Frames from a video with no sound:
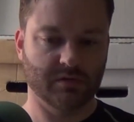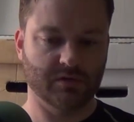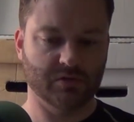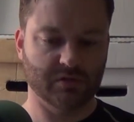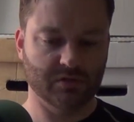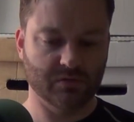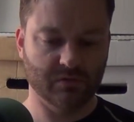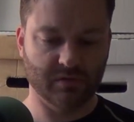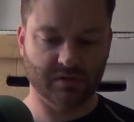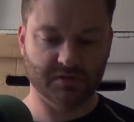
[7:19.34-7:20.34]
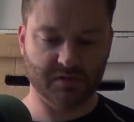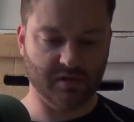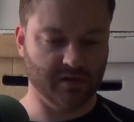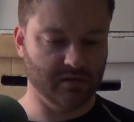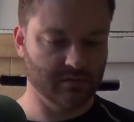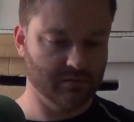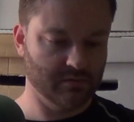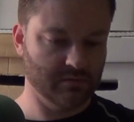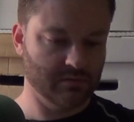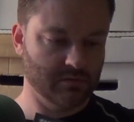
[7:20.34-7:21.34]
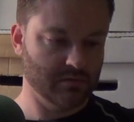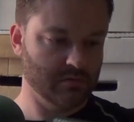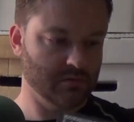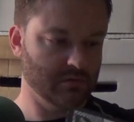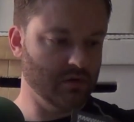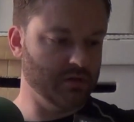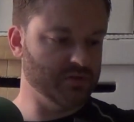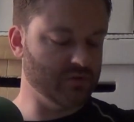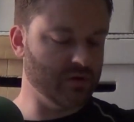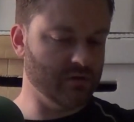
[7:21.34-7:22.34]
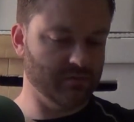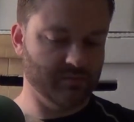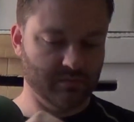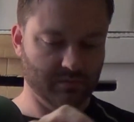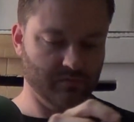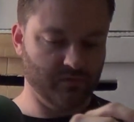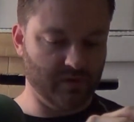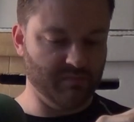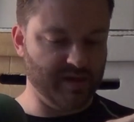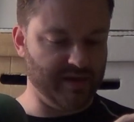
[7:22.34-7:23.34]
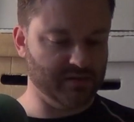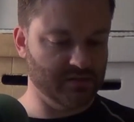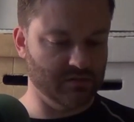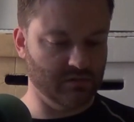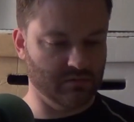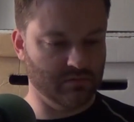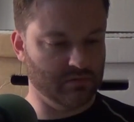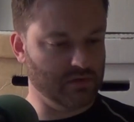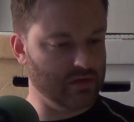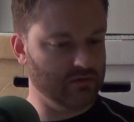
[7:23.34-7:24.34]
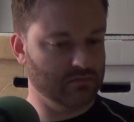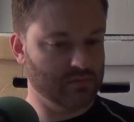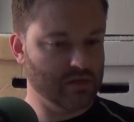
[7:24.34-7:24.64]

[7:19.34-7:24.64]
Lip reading: actually two things here. Oh, these are all front and back too. Oh, okay.